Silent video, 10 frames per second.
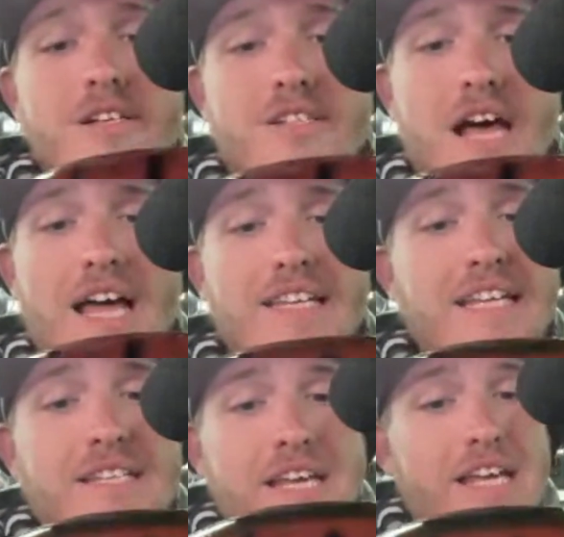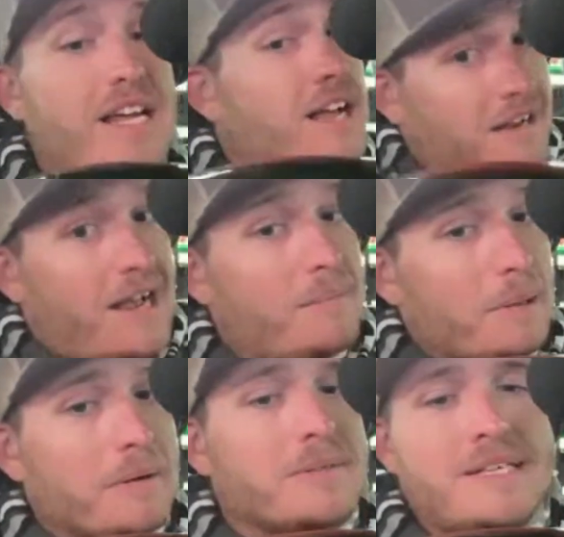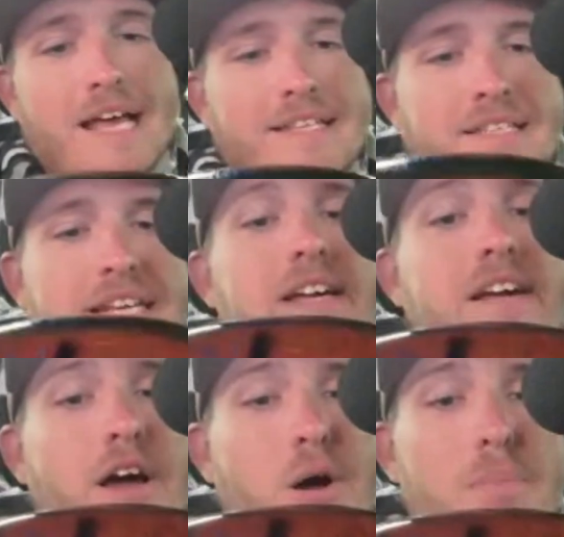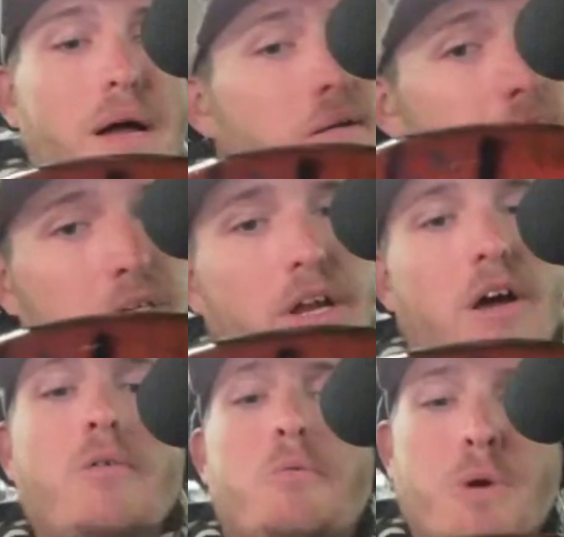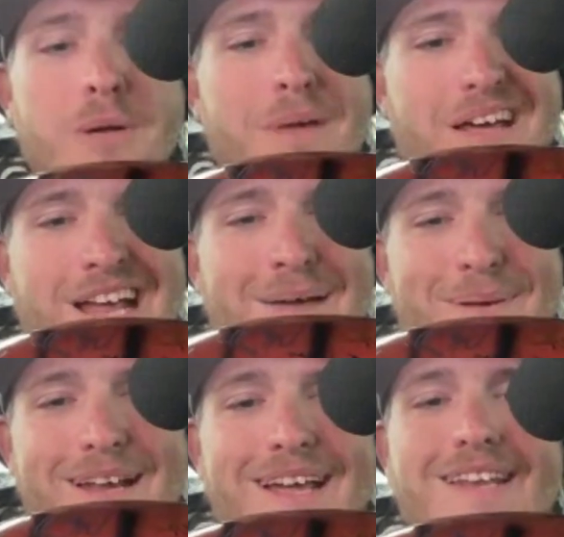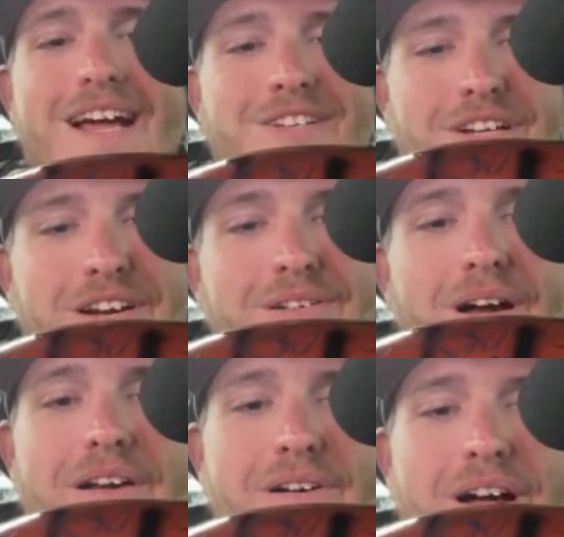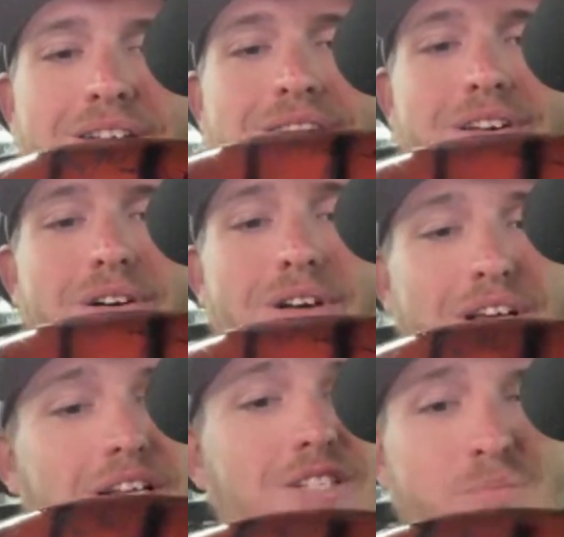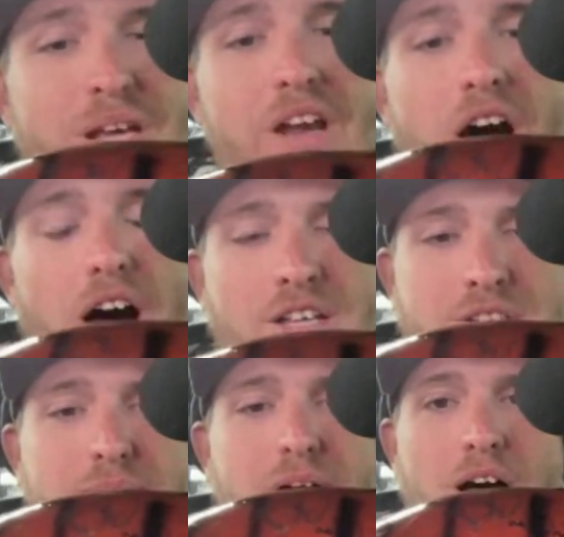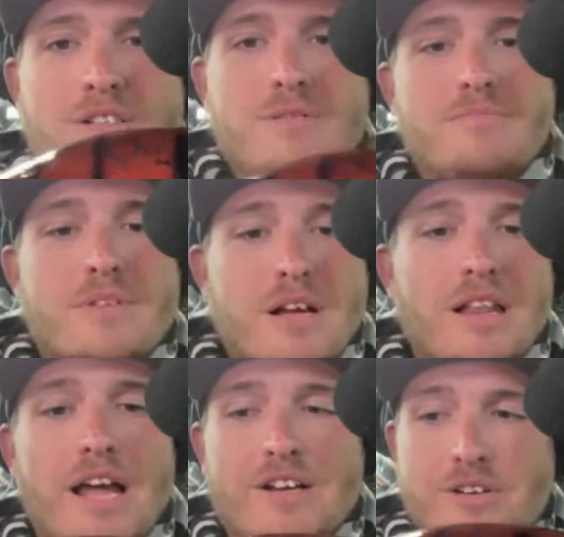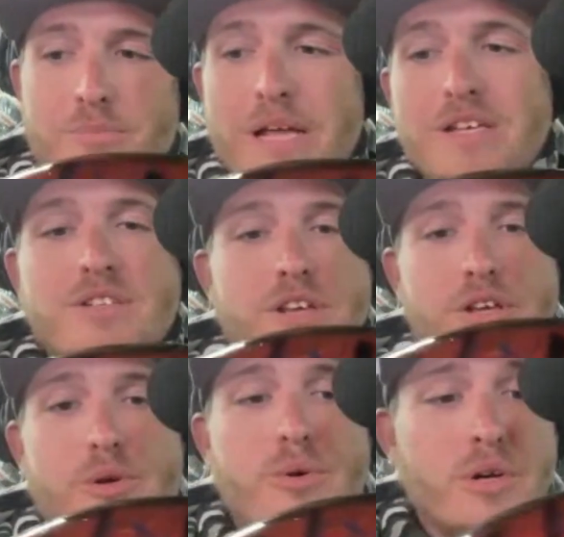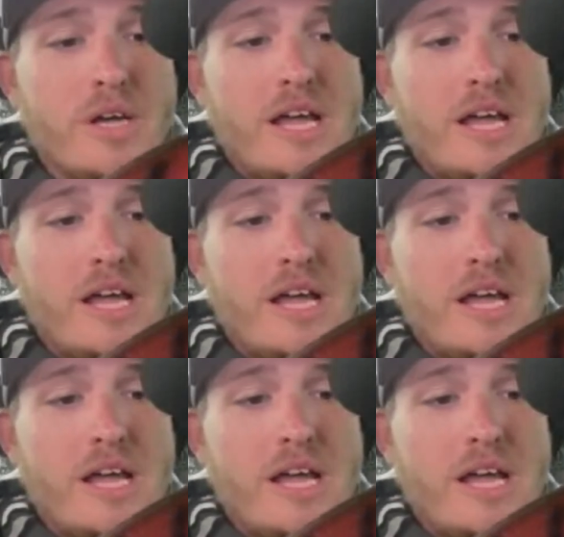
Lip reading: signed DT. I am a little sad to see it go, but we can make it happen again next year at REDCREST. So this would be an awesome collector piece to you.